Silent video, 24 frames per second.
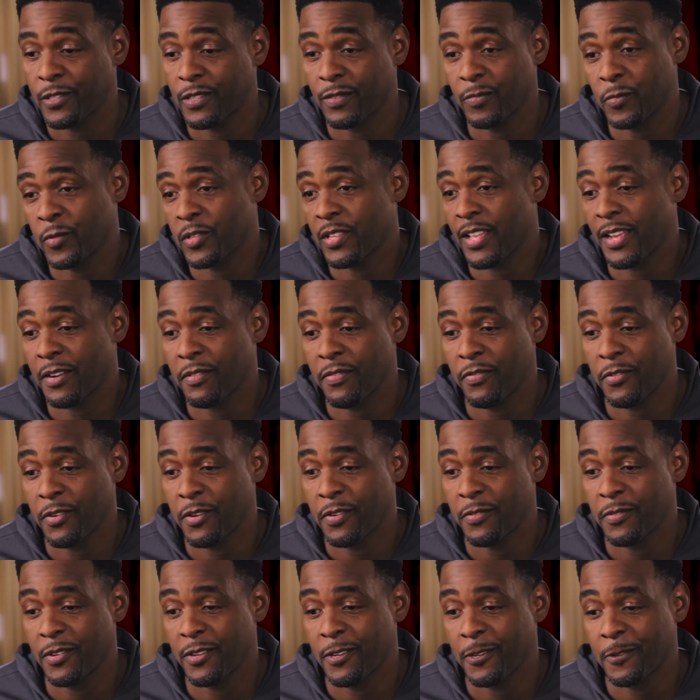It was a lot of
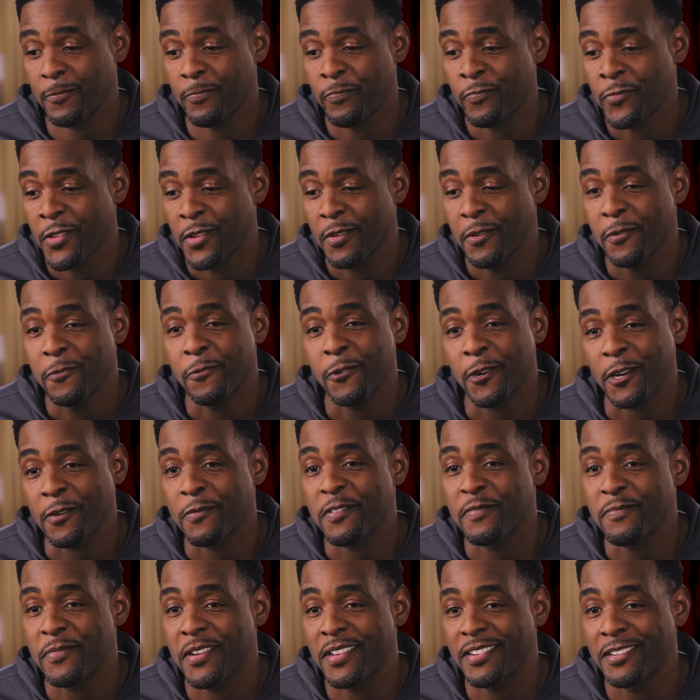fun
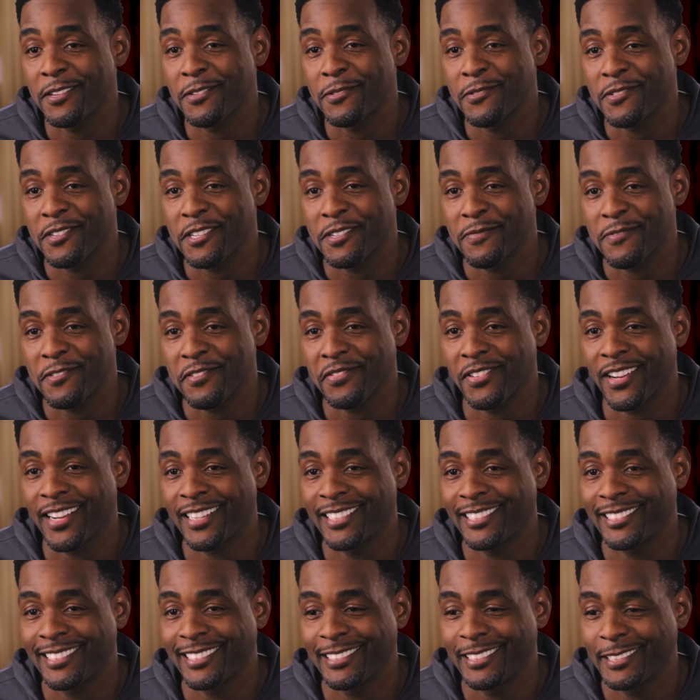working with Betty Lou. She was
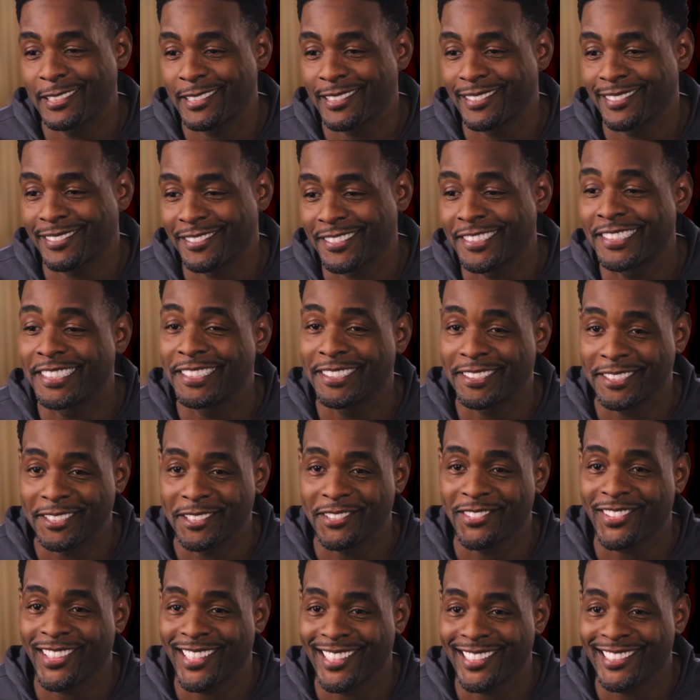feisty, and
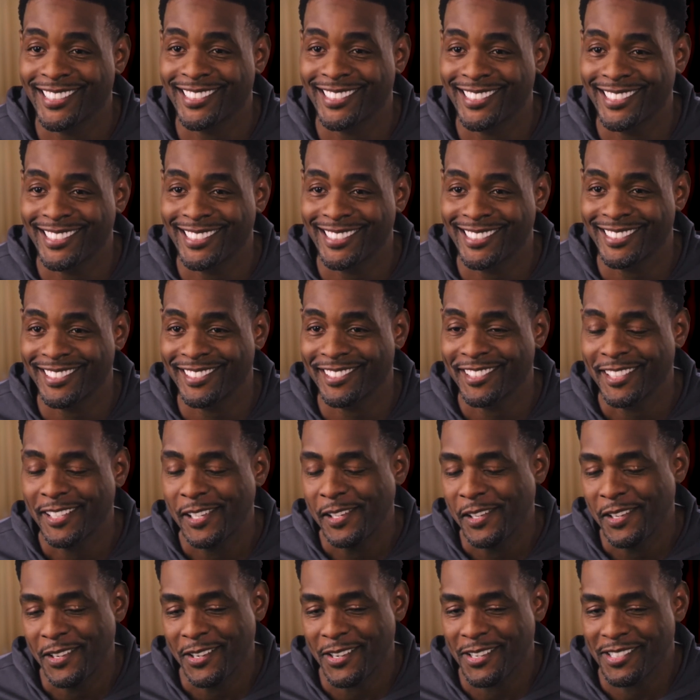Lisa's feisty, and
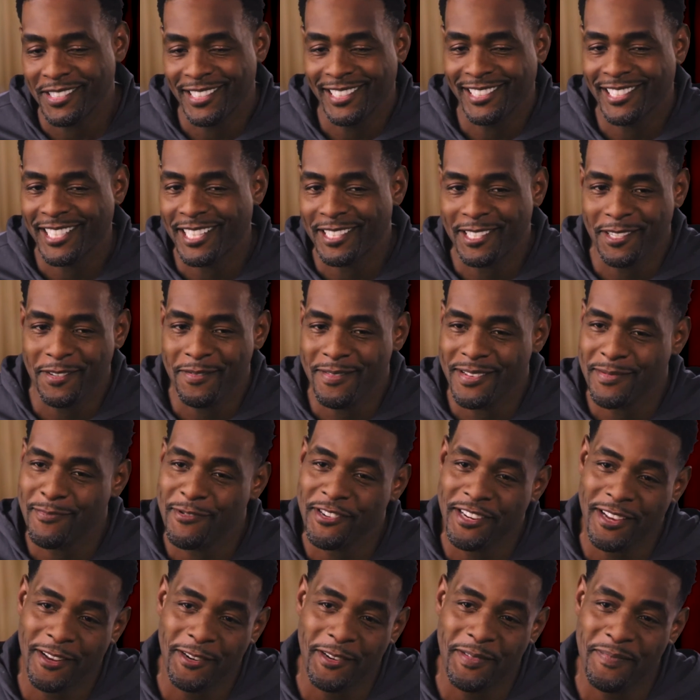all Lisa had to do is
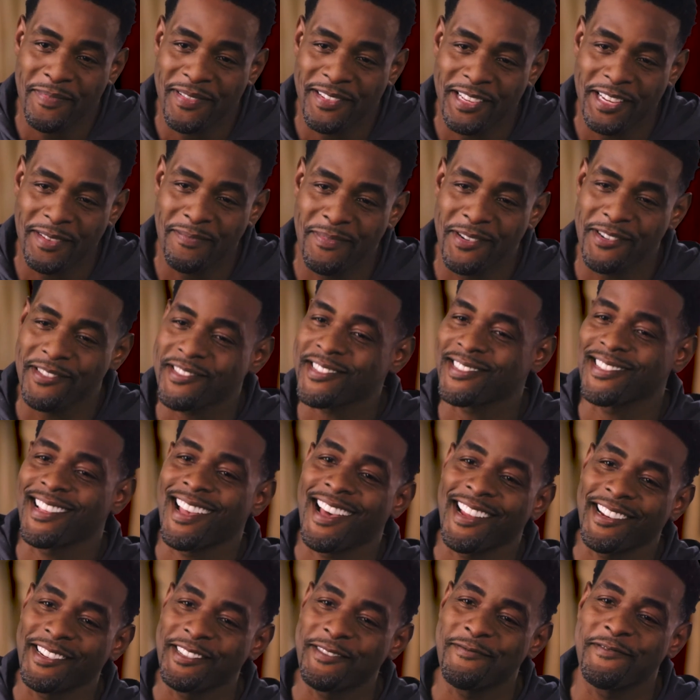bring out her playing
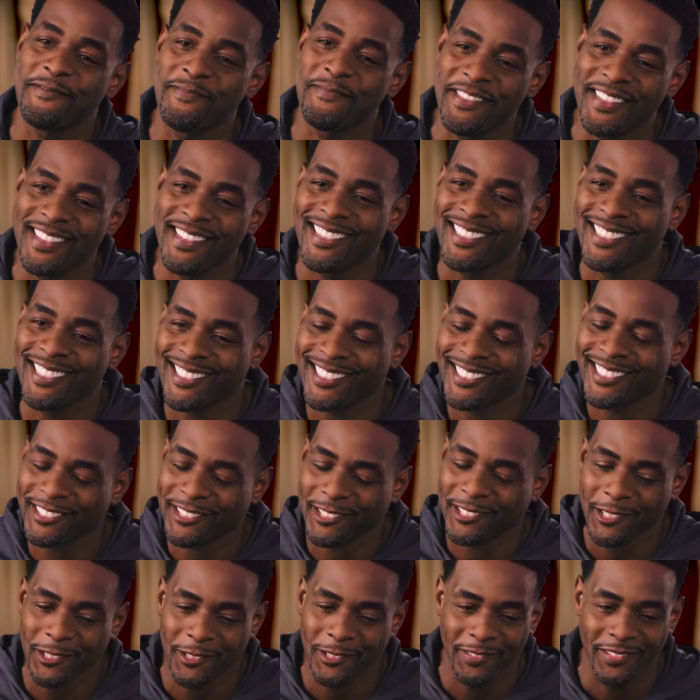personality. It would be easy.
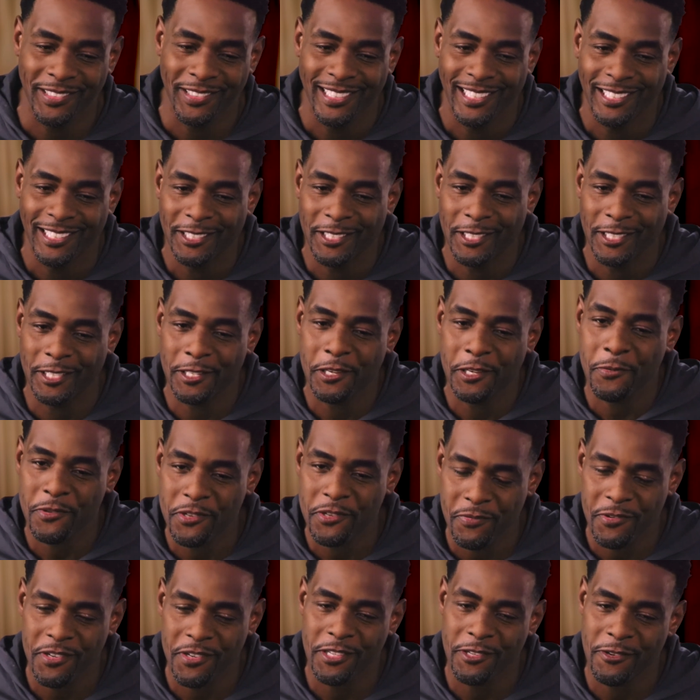So it
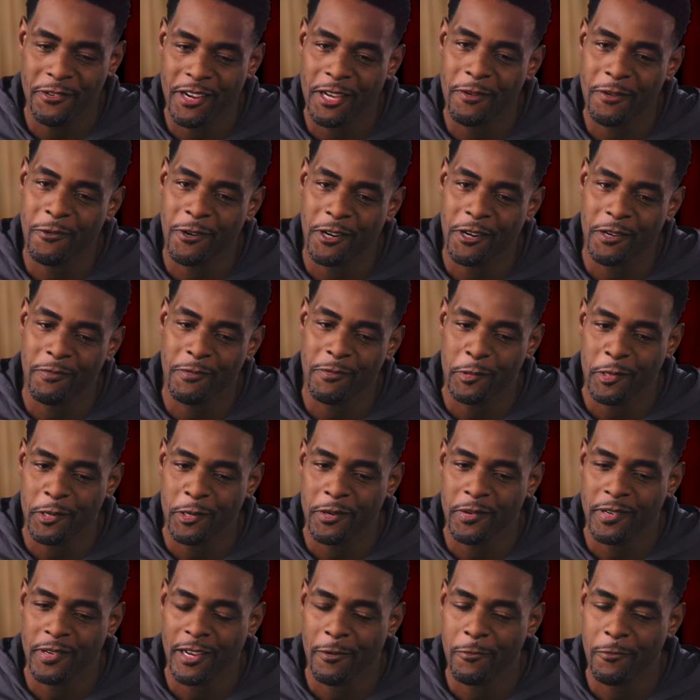was really great working with
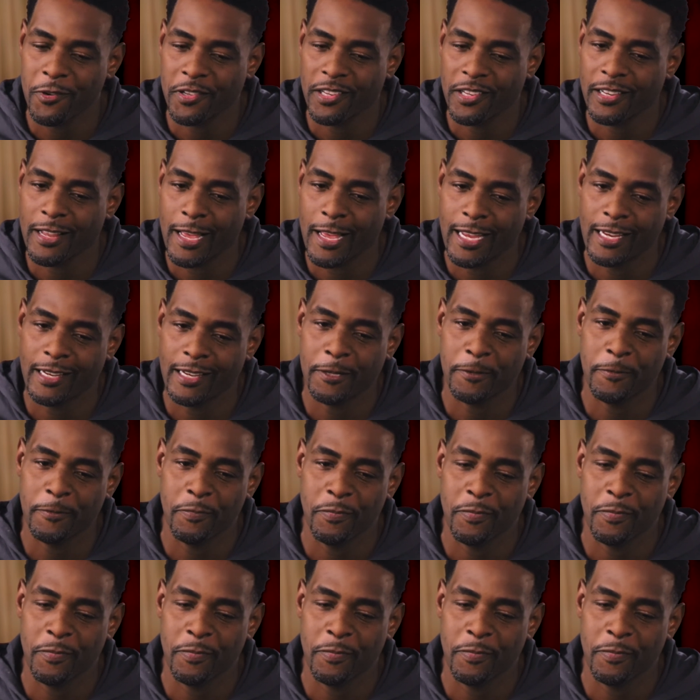her, and I really like